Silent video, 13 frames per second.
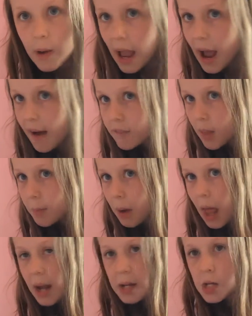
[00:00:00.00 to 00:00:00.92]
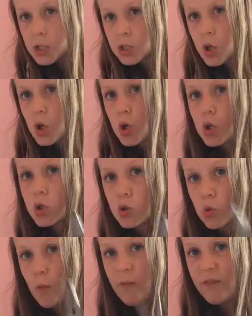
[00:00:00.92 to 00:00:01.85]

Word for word: why I have the pliers to